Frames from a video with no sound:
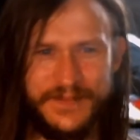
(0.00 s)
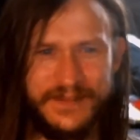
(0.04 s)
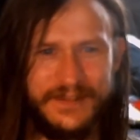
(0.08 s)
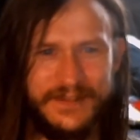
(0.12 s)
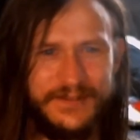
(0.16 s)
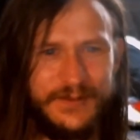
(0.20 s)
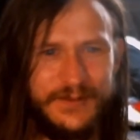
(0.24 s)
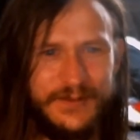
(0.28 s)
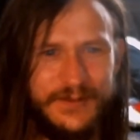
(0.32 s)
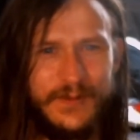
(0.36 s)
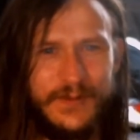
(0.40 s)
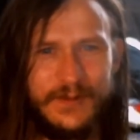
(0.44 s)

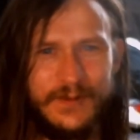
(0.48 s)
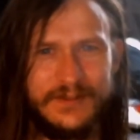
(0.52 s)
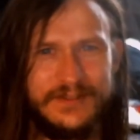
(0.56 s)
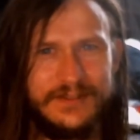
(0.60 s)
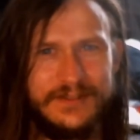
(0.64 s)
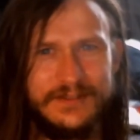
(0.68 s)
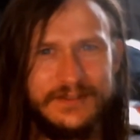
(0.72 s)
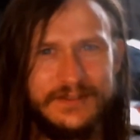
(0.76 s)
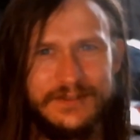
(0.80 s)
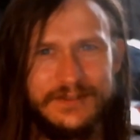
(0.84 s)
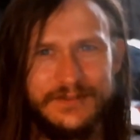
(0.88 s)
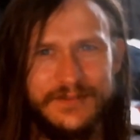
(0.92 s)
if you post
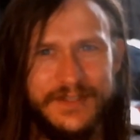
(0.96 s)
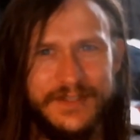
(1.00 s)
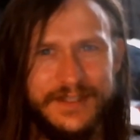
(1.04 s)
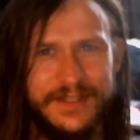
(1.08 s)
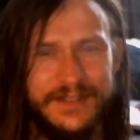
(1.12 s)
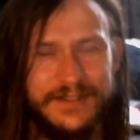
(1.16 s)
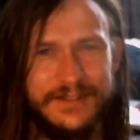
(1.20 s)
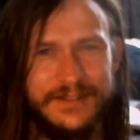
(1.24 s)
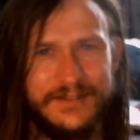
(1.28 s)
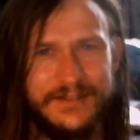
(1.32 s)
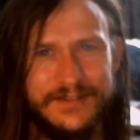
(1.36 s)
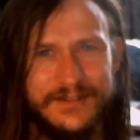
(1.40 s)
YouTube
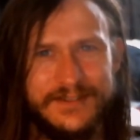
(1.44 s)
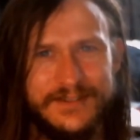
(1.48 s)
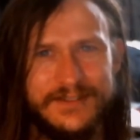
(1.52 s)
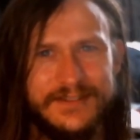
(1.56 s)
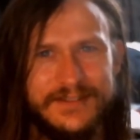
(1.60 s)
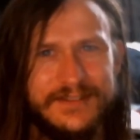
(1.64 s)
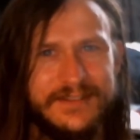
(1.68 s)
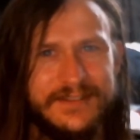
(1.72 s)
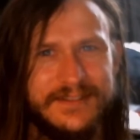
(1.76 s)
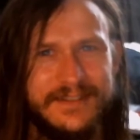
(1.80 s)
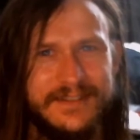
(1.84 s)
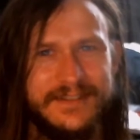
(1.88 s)

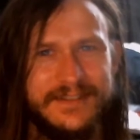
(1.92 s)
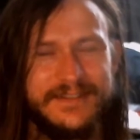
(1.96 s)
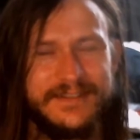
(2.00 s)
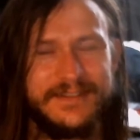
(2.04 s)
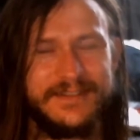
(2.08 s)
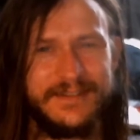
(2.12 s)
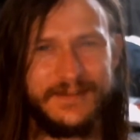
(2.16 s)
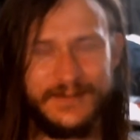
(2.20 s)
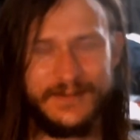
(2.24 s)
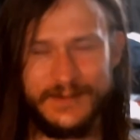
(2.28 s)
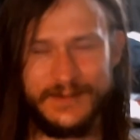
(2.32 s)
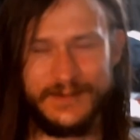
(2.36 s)
videos, You
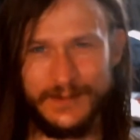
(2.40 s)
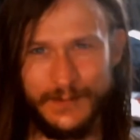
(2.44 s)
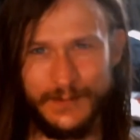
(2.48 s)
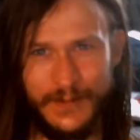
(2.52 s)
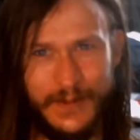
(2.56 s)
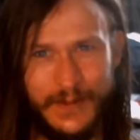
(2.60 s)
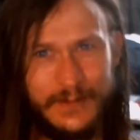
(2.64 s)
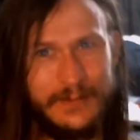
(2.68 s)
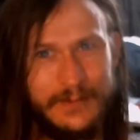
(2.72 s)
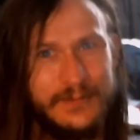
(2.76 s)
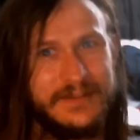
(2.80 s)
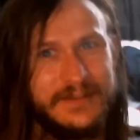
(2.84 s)
know, they're
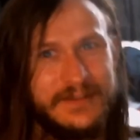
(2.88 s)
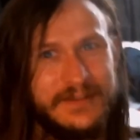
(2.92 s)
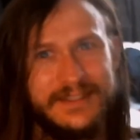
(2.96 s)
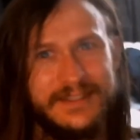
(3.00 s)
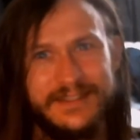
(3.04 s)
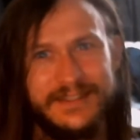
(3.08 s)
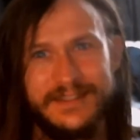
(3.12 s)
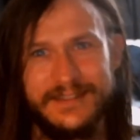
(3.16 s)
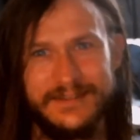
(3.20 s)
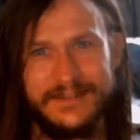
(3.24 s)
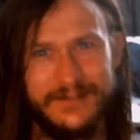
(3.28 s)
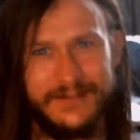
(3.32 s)

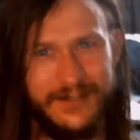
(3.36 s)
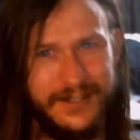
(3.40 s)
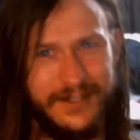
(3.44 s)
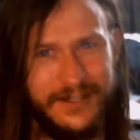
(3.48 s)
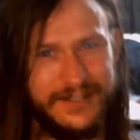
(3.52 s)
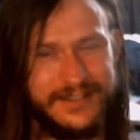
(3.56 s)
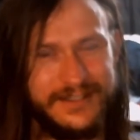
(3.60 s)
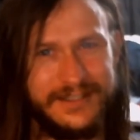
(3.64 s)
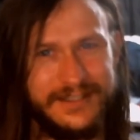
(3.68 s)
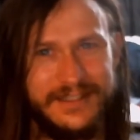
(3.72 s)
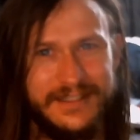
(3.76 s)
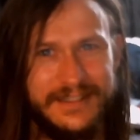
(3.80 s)
probably
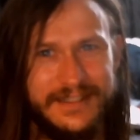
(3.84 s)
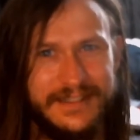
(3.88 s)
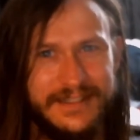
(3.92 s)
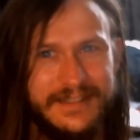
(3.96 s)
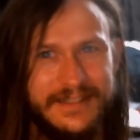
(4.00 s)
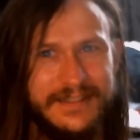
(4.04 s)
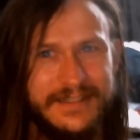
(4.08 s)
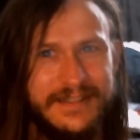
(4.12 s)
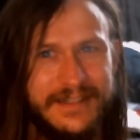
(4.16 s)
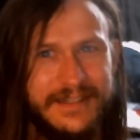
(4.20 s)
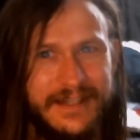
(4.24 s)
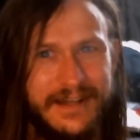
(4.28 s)
watching
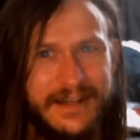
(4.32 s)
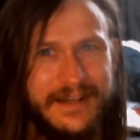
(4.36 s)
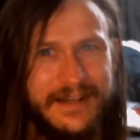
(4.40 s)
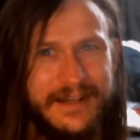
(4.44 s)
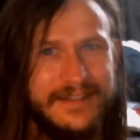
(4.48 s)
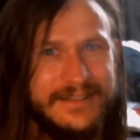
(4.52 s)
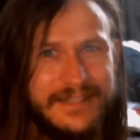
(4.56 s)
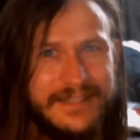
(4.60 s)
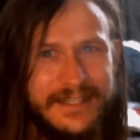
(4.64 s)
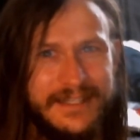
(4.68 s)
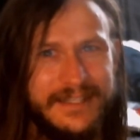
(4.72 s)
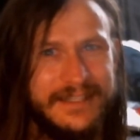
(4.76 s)
and not
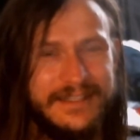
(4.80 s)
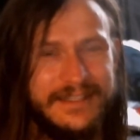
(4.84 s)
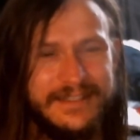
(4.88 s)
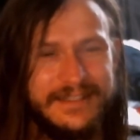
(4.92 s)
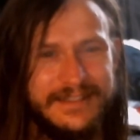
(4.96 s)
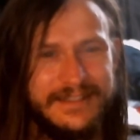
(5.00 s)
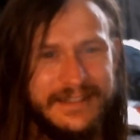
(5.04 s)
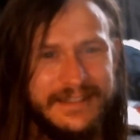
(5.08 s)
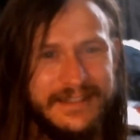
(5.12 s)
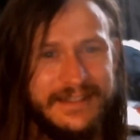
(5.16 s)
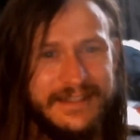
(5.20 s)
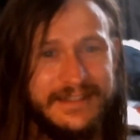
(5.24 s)
saying
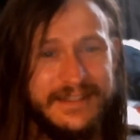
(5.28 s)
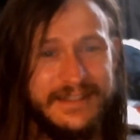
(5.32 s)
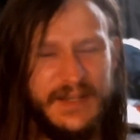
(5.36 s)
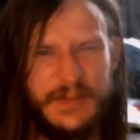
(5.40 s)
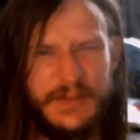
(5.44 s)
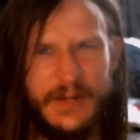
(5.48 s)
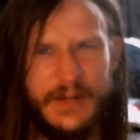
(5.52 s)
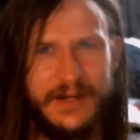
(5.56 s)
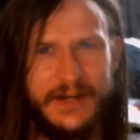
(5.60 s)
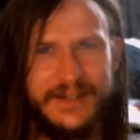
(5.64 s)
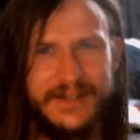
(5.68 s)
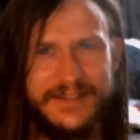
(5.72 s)
anything. They
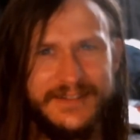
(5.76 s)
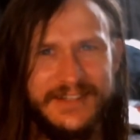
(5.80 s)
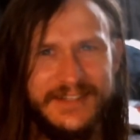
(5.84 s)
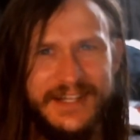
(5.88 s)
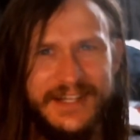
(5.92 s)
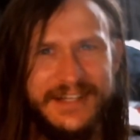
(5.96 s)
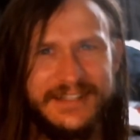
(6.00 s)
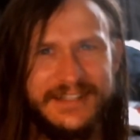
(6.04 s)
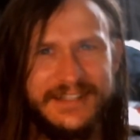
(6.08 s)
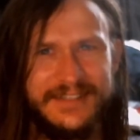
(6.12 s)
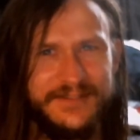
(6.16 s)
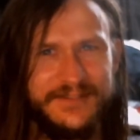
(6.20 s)
probably don't
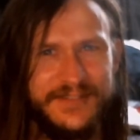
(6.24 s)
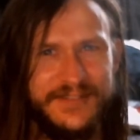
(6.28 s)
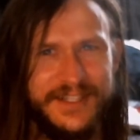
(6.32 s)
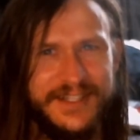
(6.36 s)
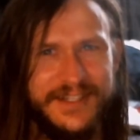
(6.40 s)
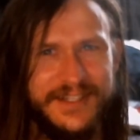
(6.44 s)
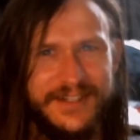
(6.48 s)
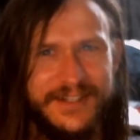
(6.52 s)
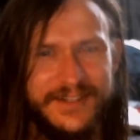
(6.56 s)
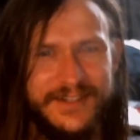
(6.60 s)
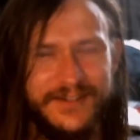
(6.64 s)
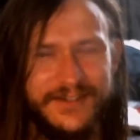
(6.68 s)
like the
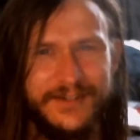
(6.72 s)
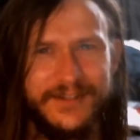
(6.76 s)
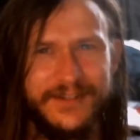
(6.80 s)
video.